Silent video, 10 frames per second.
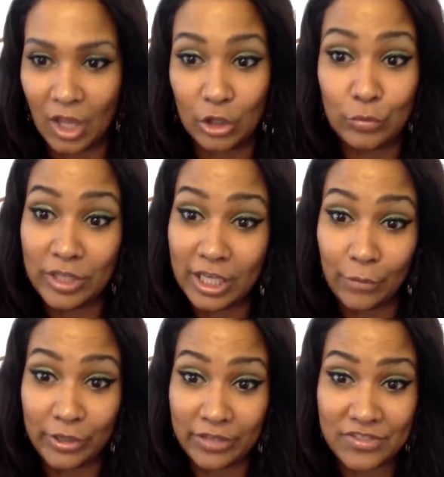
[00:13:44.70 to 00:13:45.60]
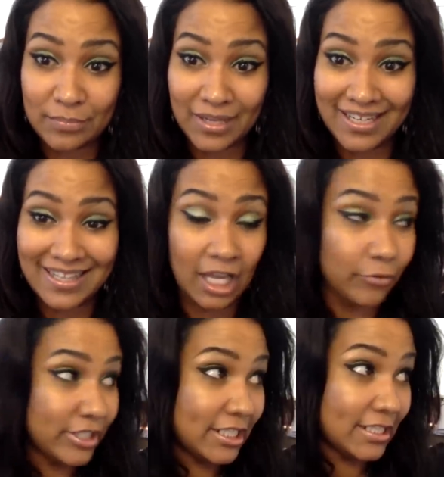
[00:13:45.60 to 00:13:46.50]
you think I would give somebody
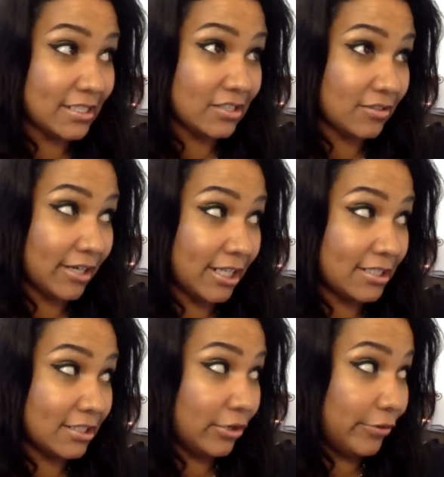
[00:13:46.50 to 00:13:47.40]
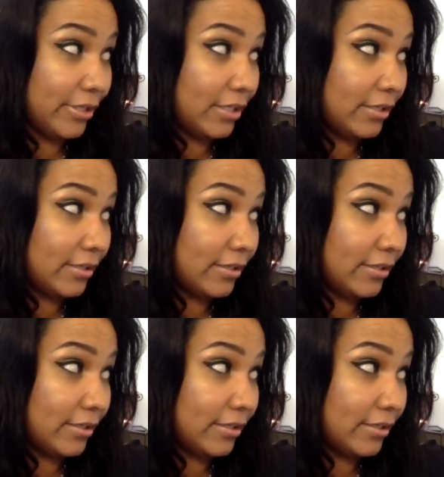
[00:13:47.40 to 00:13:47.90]
lottery tickets to scratch? No one.